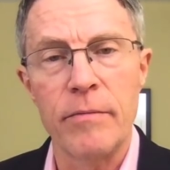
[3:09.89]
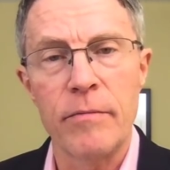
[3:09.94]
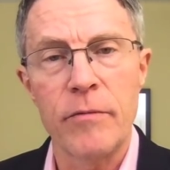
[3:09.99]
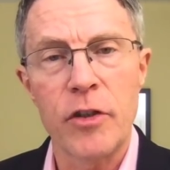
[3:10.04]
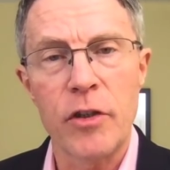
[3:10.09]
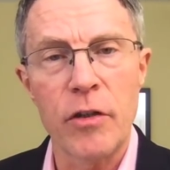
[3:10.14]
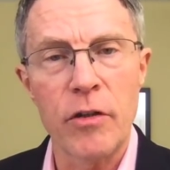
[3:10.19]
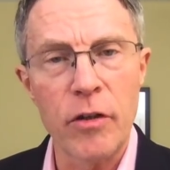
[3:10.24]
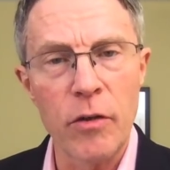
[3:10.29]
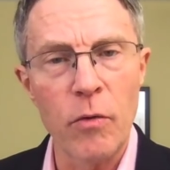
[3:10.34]

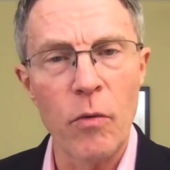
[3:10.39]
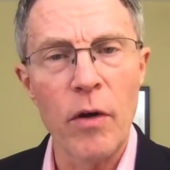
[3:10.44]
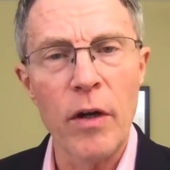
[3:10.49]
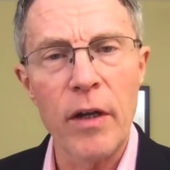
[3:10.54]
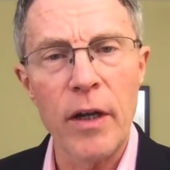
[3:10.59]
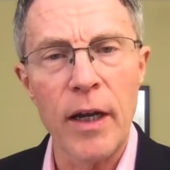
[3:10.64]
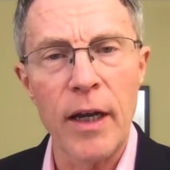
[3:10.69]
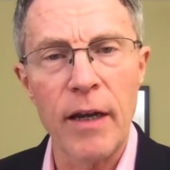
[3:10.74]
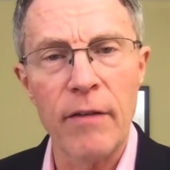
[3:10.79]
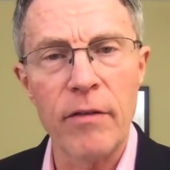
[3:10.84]
So you want
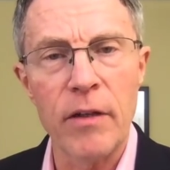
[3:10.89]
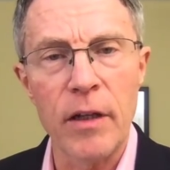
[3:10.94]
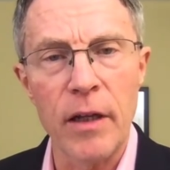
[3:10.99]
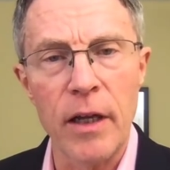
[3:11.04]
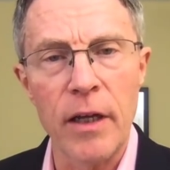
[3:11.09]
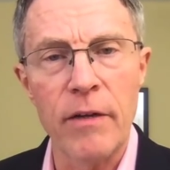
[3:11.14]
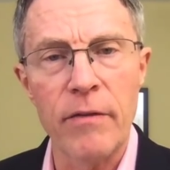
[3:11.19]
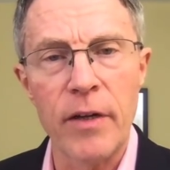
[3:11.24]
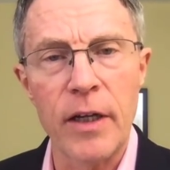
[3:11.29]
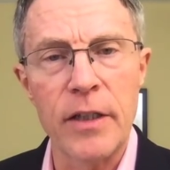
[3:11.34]
to have a
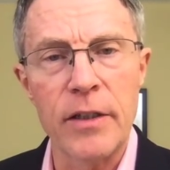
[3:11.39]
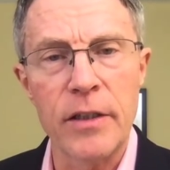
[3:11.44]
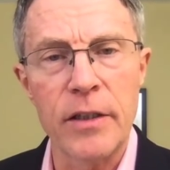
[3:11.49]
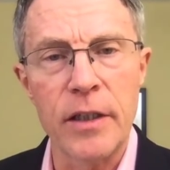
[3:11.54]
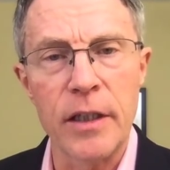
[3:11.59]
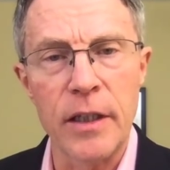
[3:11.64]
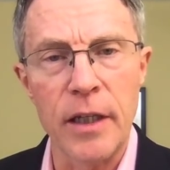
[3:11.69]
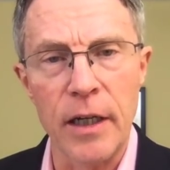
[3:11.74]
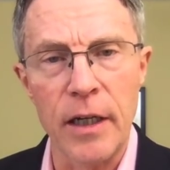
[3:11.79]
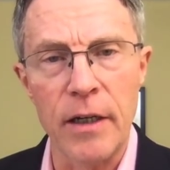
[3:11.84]
lot of
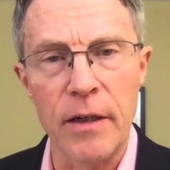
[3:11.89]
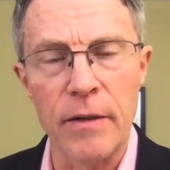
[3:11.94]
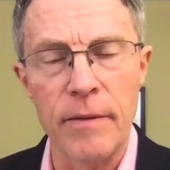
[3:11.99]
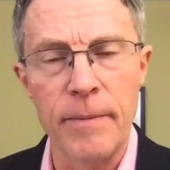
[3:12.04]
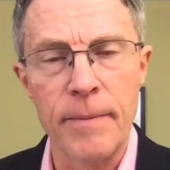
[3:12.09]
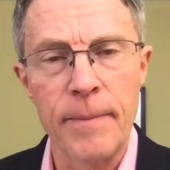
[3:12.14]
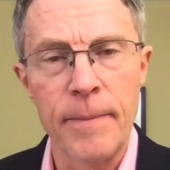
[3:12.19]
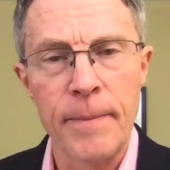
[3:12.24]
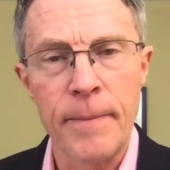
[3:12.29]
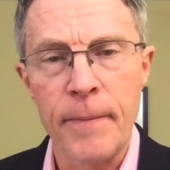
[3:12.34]
HDL
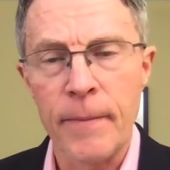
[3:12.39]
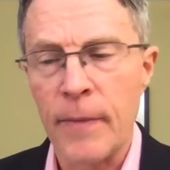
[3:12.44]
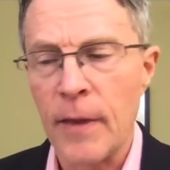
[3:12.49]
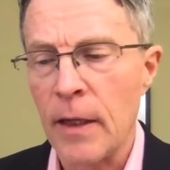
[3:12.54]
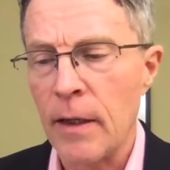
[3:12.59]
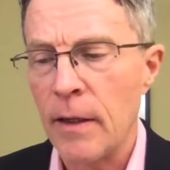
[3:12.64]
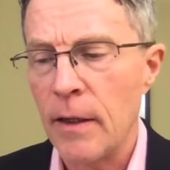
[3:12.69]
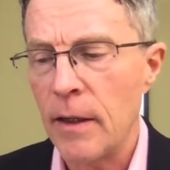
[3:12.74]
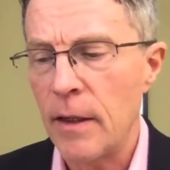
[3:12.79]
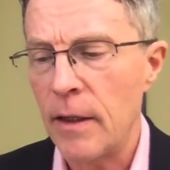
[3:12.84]

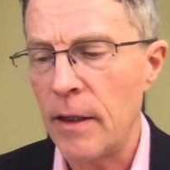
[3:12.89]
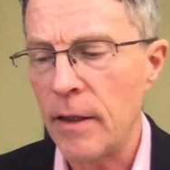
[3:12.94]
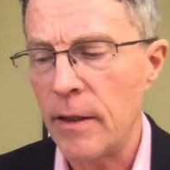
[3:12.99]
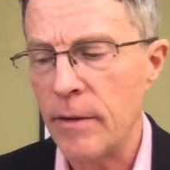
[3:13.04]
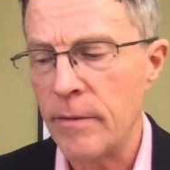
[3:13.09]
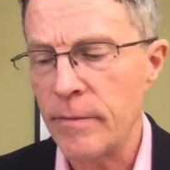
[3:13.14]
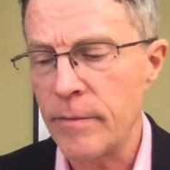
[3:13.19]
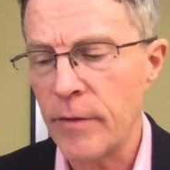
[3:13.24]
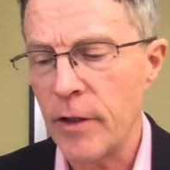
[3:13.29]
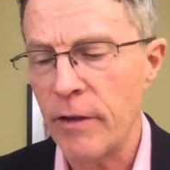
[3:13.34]

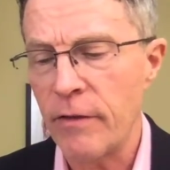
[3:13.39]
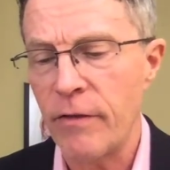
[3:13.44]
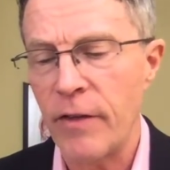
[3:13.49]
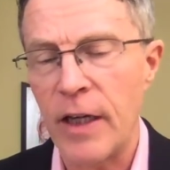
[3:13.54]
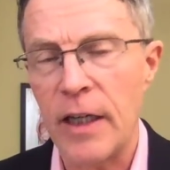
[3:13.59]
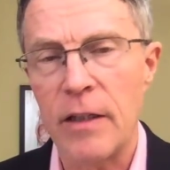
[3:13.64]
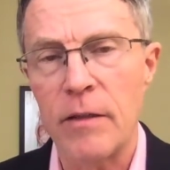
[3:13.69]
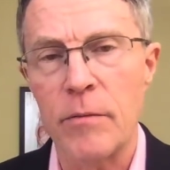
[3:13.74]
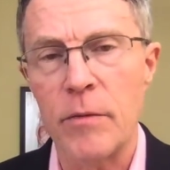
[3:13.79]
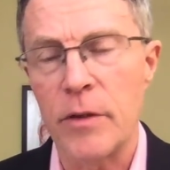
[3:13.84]
um,
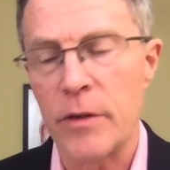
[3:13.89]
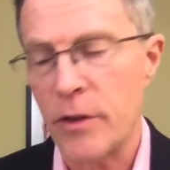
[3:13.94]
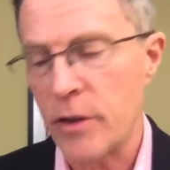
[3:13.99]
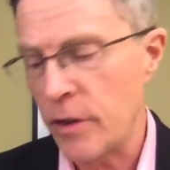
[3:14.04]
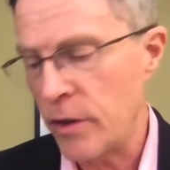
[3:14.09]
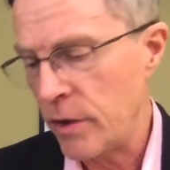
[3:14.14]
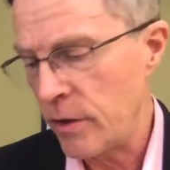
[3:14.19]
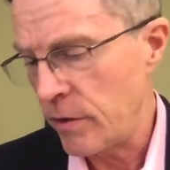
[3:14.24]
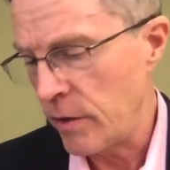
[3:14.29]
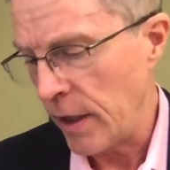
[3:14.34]
available to
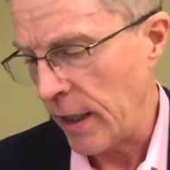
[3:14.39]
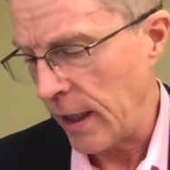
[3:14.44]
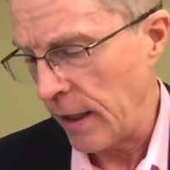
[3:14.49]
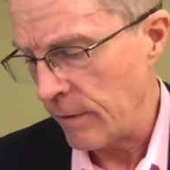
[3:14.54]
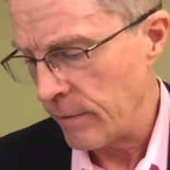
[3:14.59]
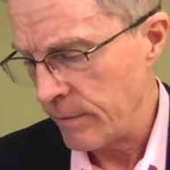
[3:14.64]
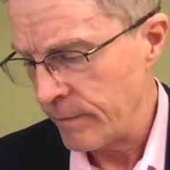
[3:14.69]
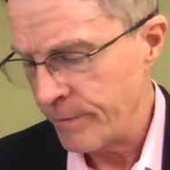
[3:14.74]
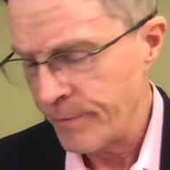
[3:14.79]
do that.